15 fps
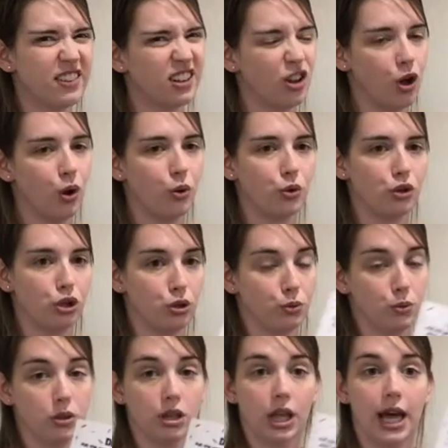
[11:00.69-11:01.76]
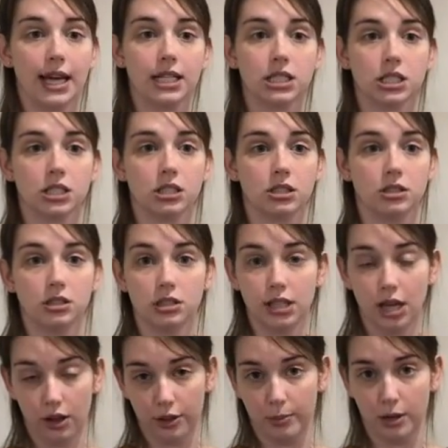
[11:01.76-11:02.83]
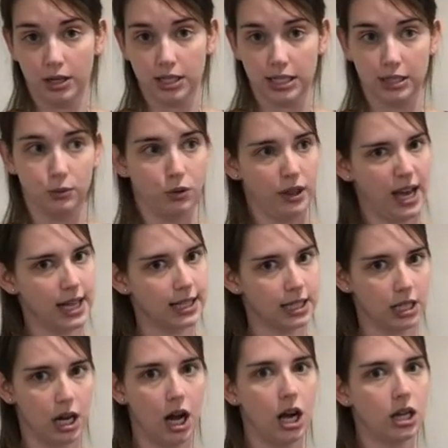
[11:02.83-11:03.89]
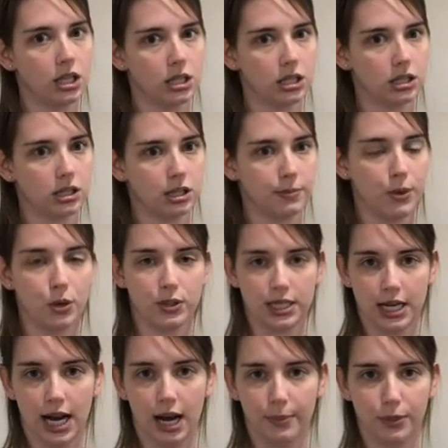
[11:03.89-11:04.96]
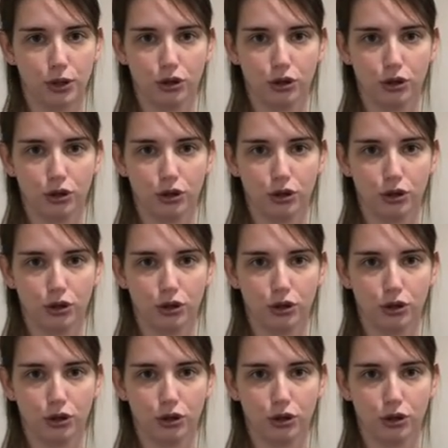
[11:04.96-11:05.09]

though you would like to tell the person, well, that's not supposed to happen.